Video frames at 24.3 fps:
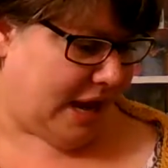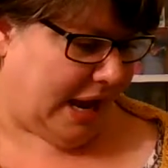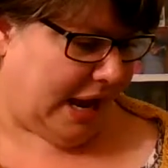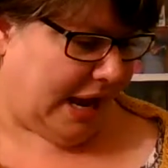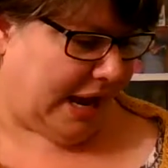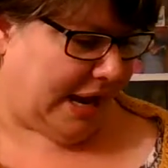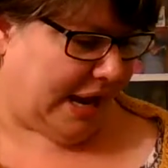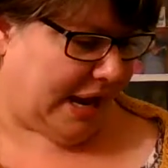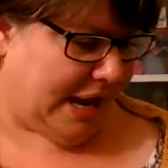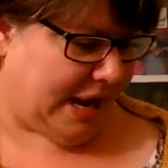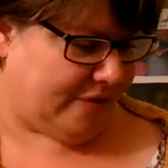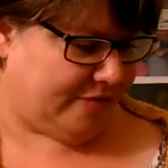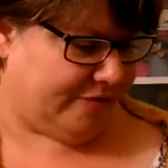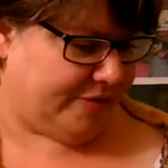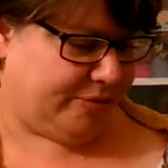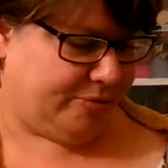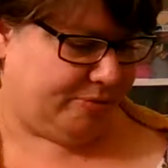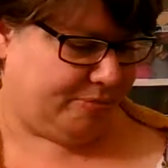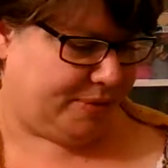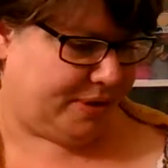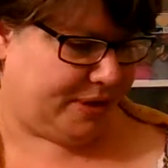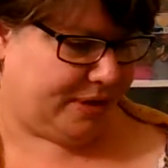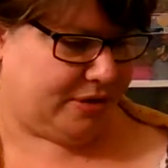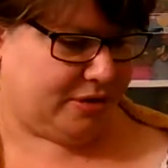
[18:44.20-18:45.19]
I
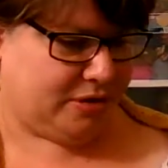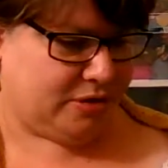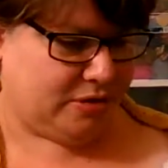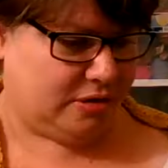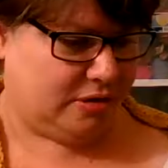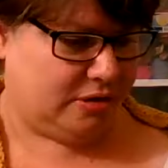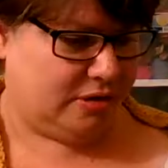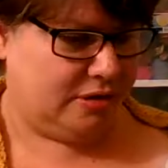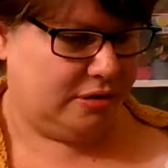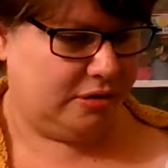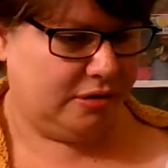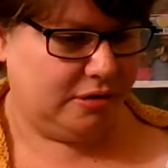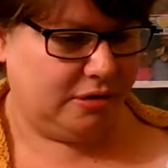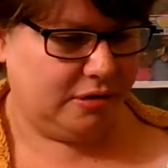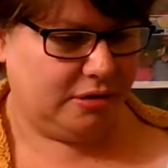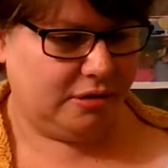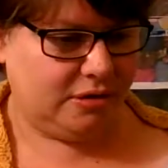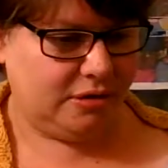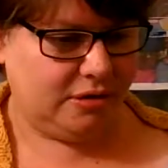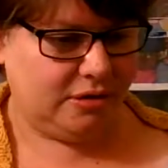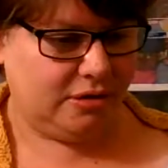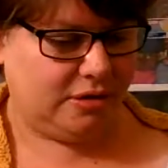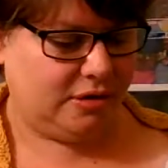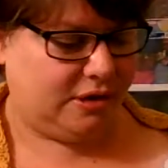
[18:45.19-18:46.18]
haven't been
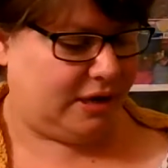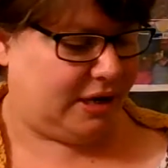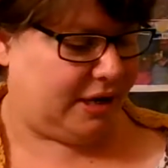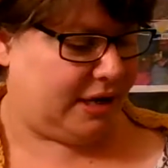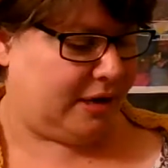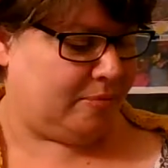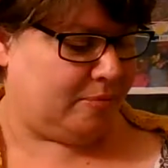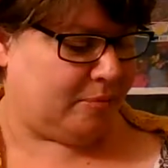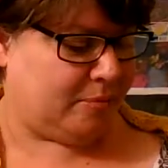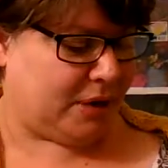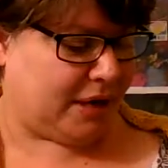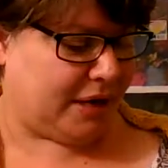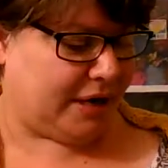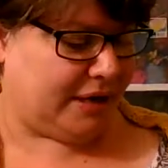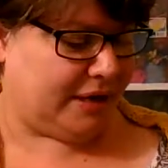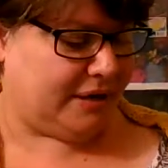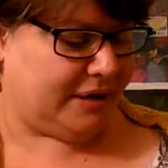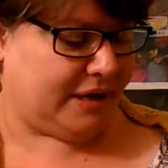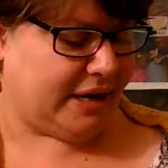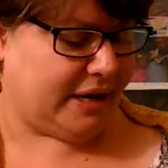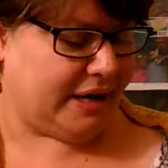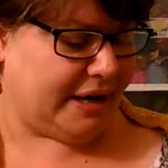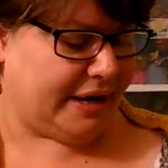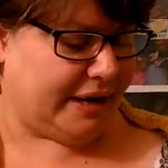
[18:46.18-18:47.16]
in my
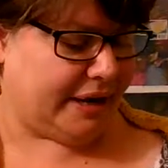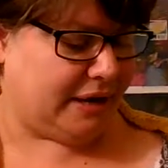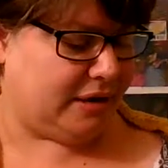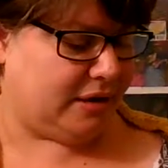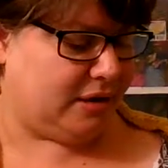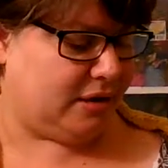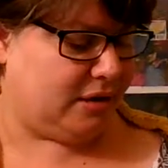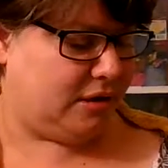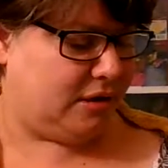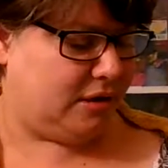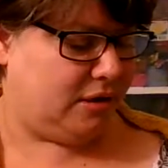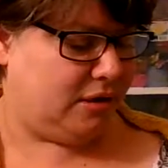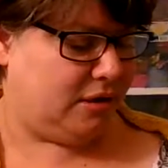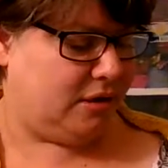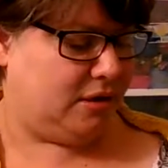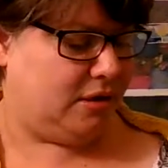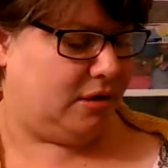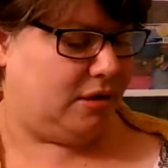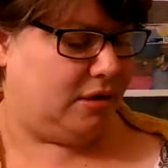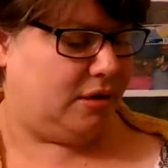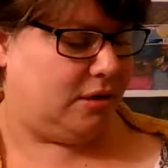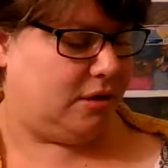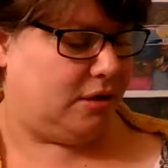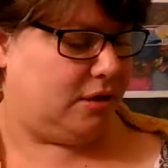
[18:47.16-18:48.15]
knitting
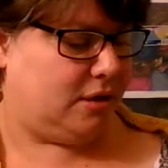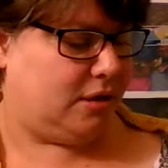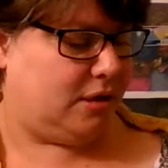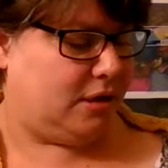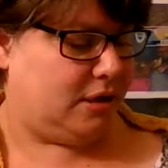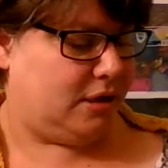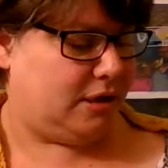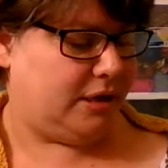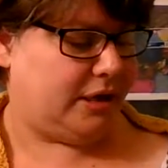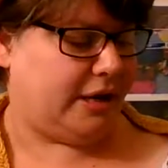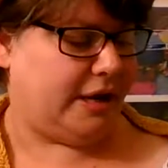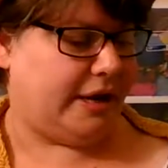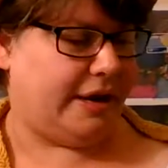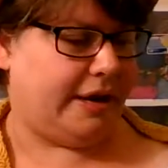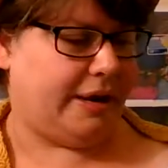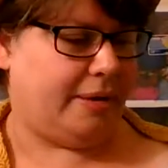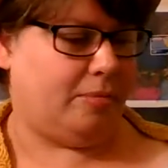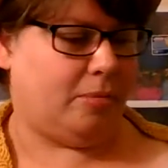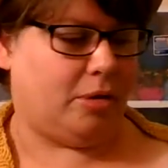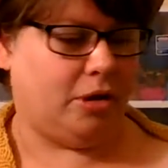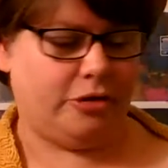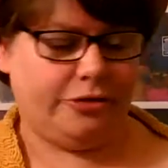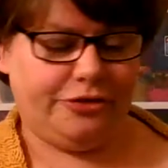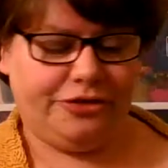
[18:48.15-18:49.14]

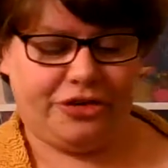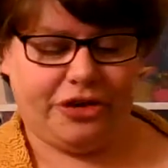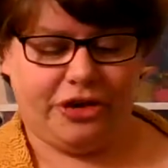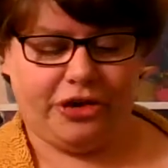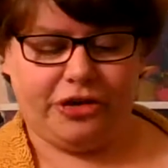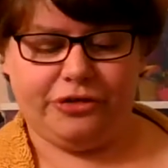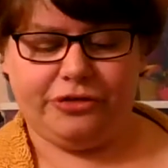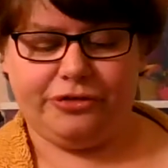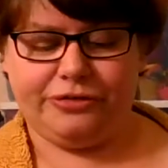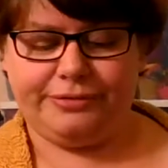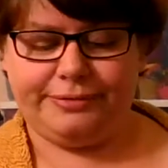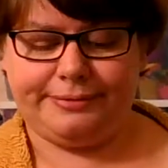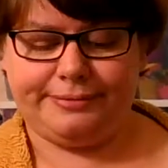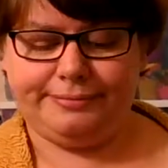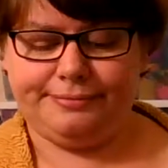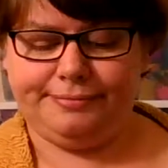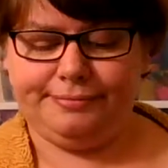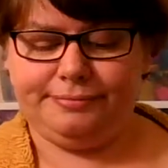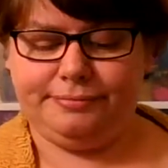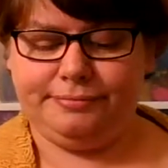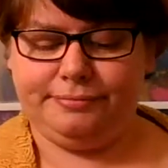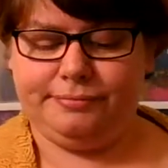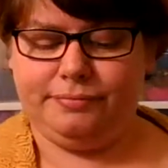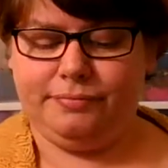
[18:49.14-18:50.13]
mojo.
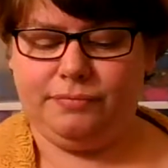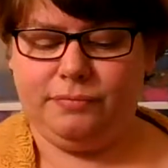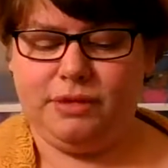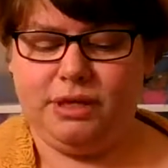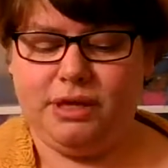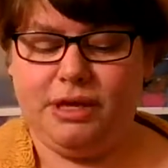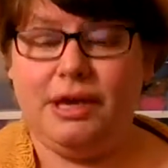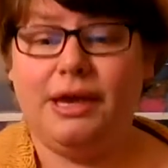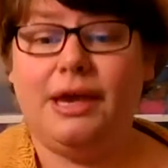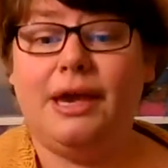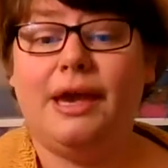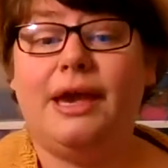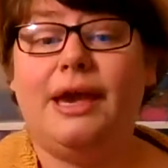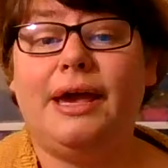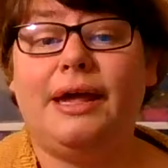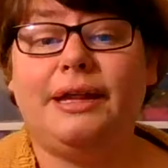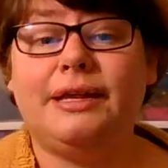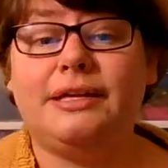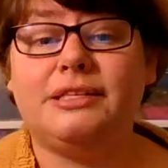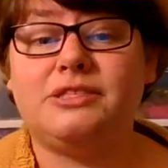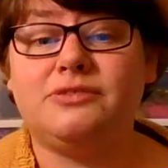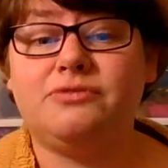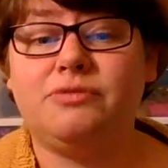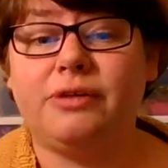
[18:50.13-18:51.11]
And
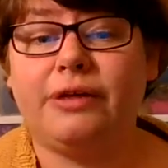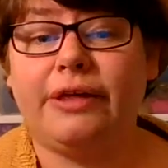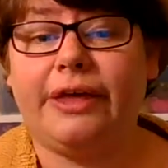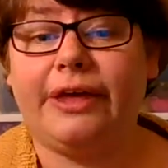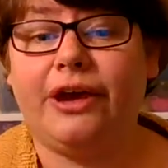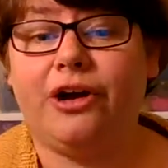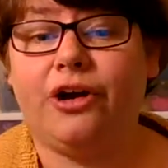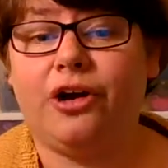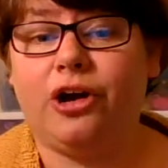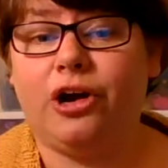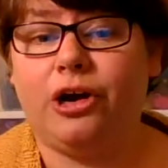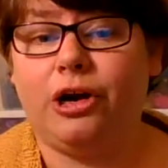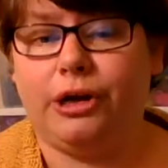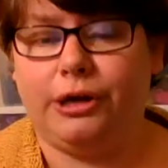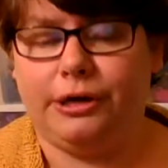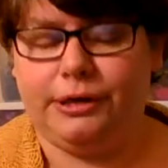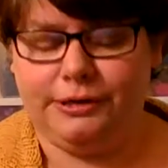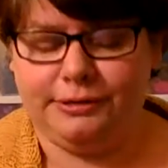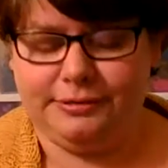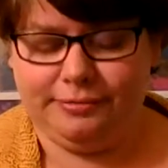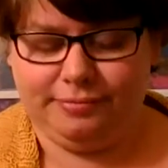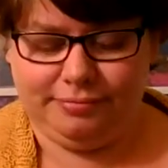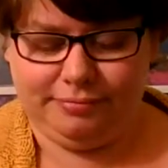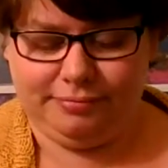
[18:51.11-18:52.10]
it's really hard
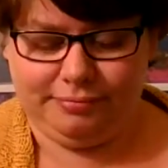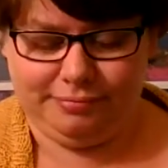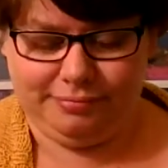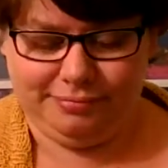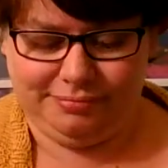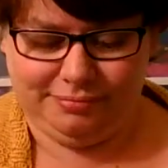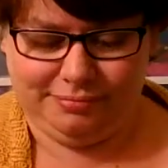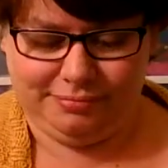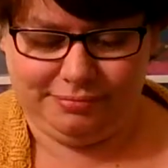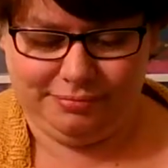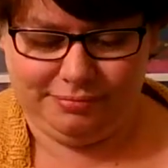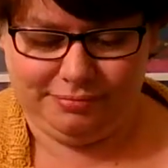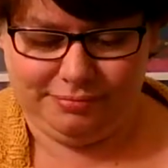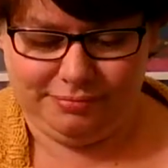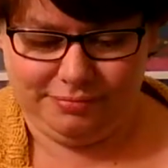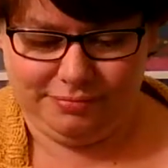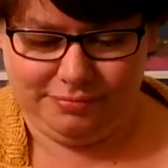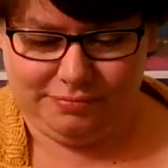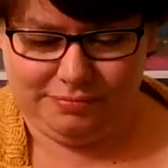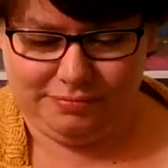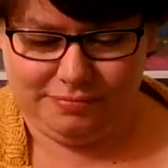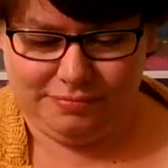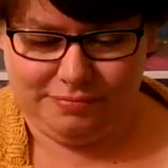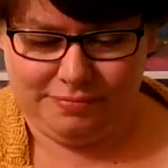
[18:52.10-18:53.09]

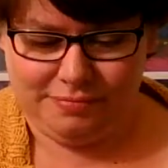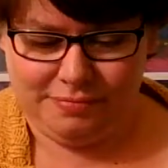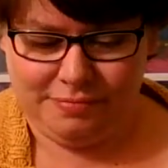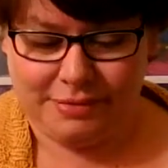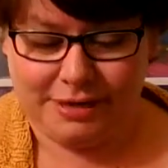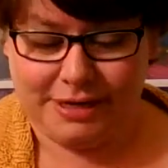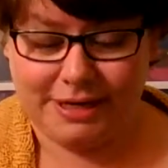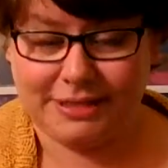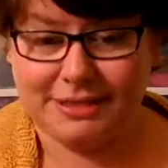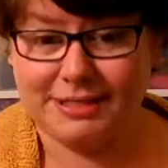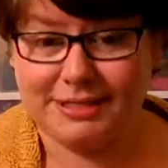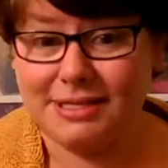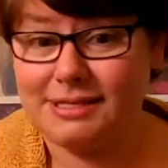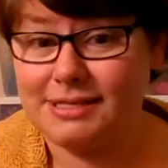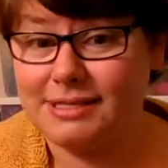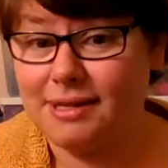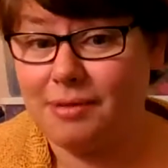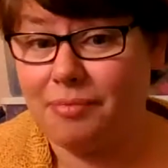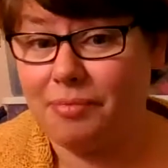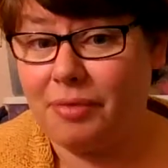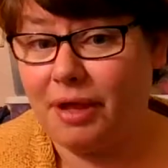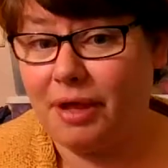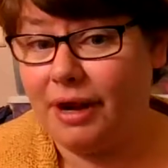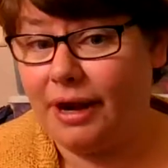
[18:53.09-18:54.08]
because it's
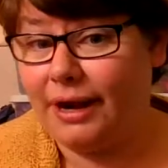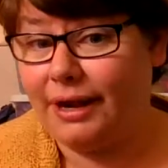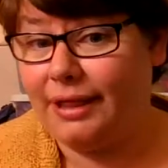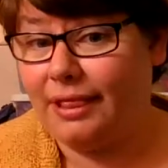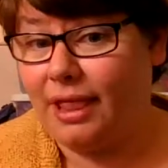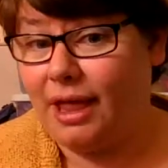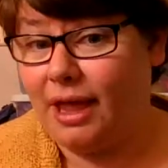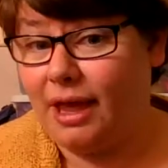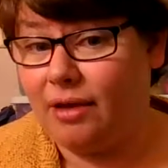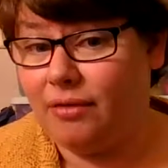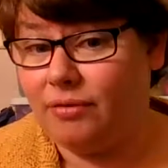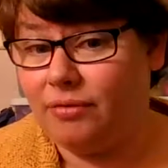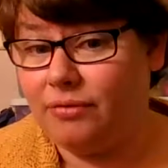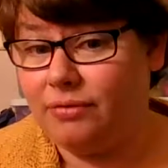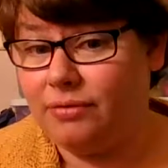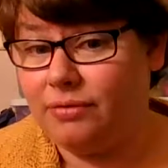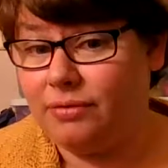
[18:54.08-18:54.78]
something I love.